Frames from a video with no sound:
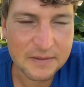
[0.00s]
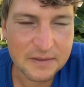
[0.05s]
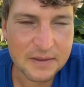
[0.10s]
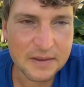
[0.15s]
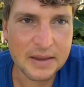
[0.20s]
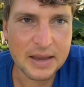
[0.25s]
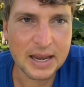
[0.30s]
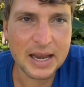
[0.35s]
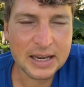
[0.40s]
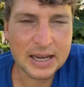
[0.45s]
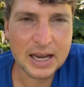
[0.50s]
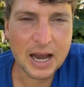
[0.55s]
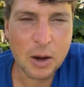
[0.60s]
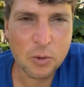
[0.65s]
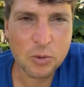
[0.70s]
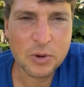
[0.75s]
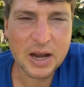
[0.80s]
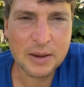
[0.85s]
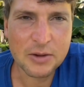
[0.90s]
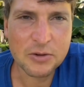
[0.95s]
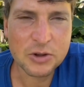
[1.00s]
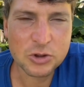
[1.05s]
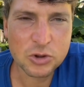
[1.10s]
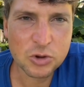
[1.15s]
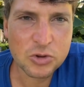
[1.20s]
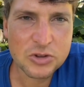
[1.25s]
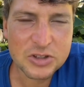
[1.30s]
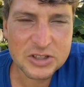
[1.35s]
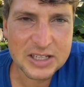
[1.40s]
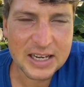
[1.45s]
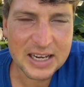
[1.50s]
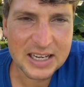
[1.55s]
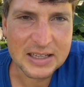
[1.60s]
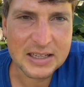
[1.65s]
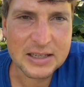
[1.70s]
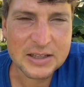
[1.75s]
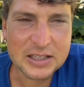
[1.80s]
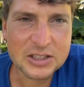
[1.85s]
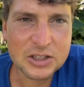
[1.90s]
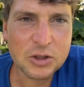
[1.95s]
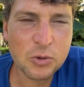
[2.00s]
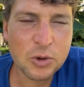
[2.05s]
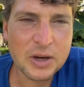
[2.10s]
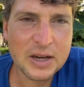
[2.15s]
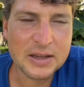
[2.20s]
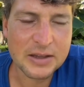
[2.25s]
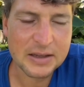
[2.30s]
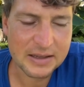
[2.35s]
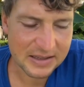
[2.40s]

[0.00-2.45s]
And now we have a new state in the U.S.